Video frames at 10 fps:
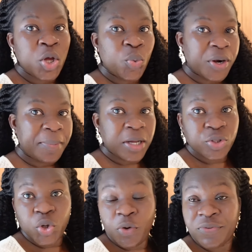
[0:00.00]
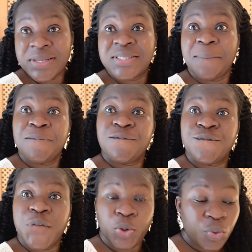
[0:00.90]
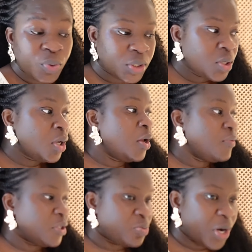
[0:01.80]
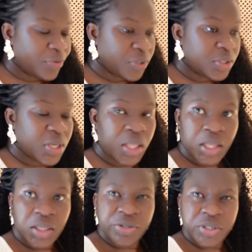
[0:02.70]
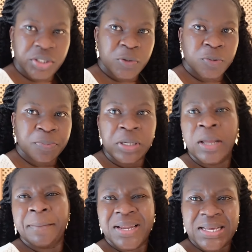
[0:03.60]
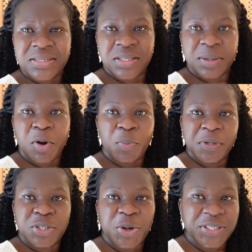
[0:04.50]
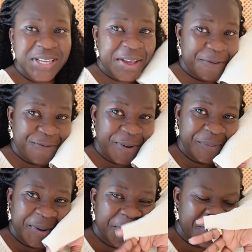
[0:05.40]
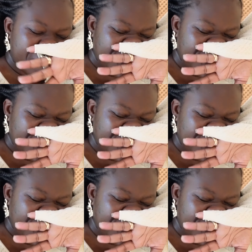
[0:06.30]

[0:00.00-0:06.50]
We're about to go find some food for breakfast. And then there's this place that I'm hoping to go take a photo.